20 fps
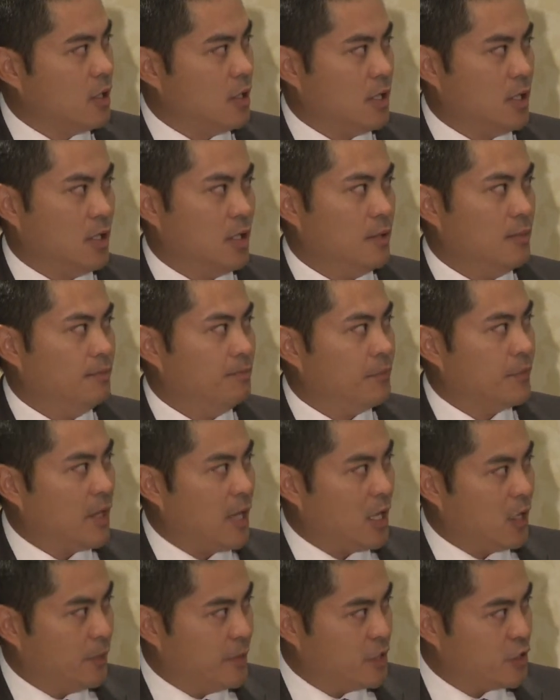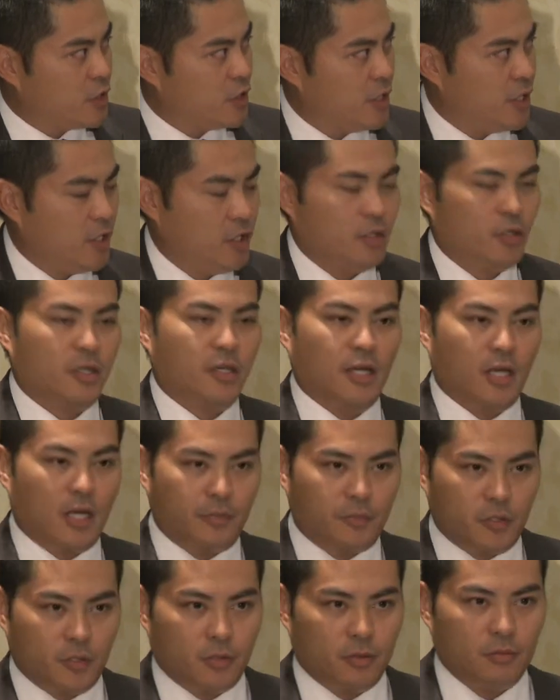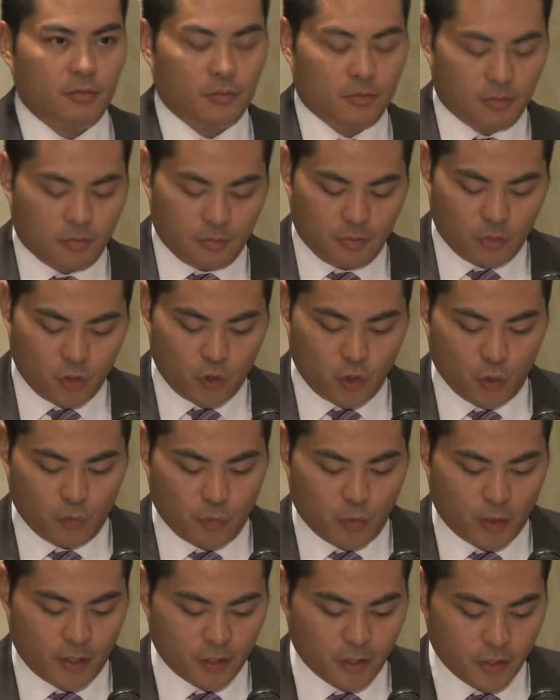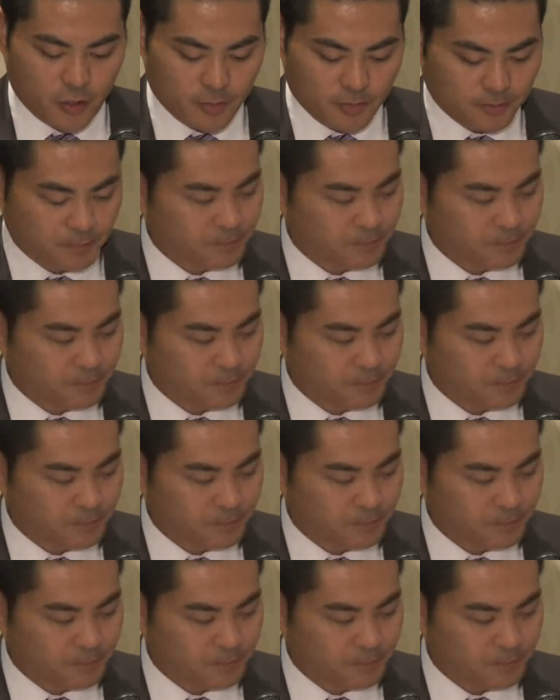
Element C, you can get up to 2 points.